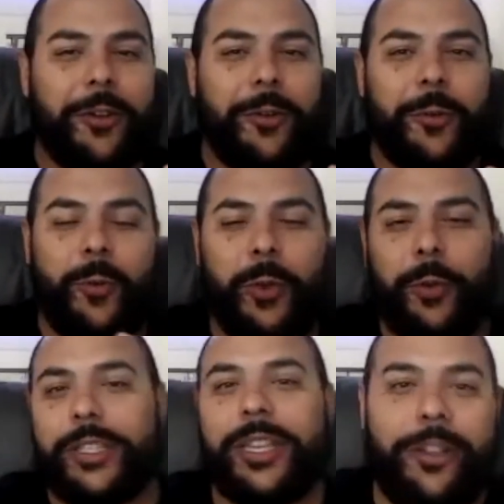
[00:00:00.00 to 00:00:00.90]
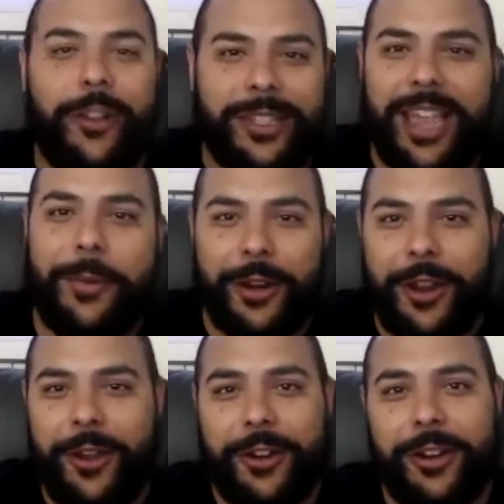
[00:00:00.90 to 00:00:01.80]
We worked together at
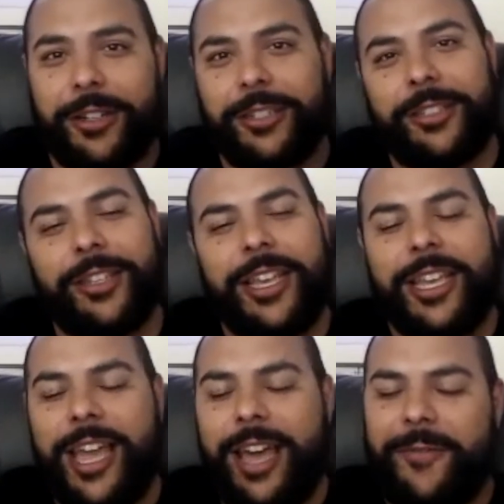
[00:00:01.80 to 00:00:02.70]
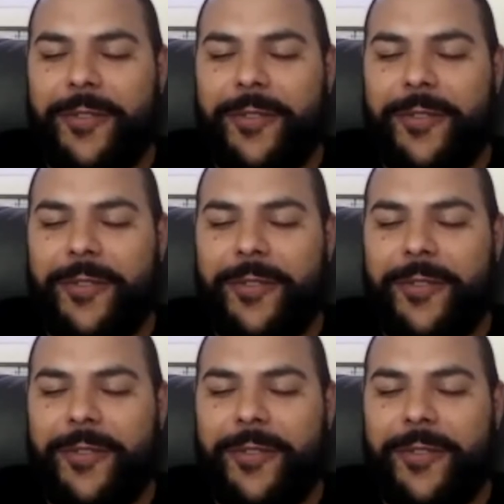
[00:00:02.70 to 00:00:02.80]
Cybercoders, had a